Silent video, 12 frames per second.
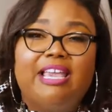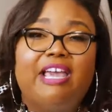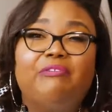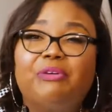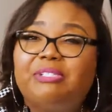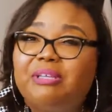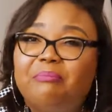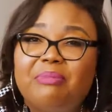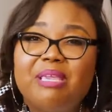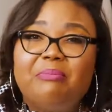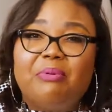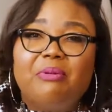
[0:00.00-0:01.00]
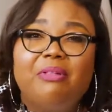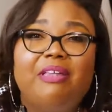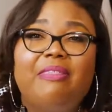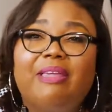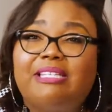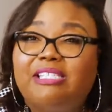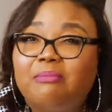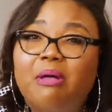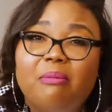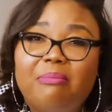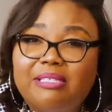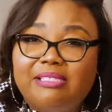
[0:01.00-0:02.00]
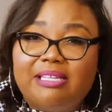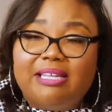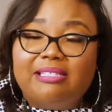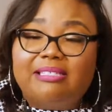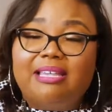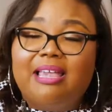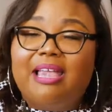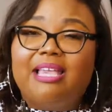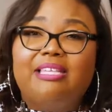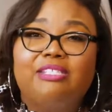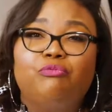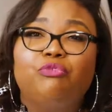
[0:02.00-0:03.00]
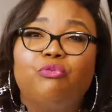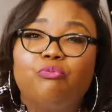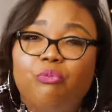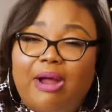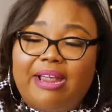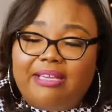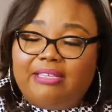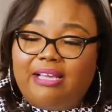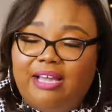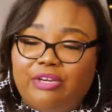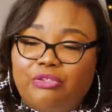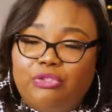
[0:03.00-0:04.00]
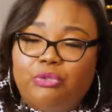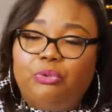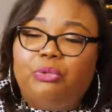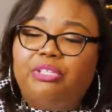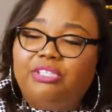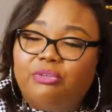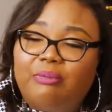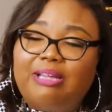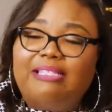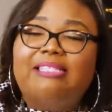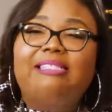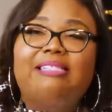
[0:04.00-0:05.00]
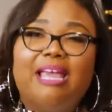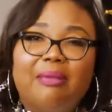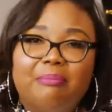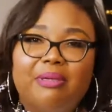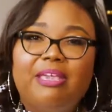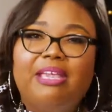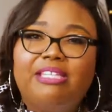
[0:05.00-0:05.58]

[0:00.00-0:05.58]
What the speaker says: And for some people, that small business is the right kind of tool. It's the right step.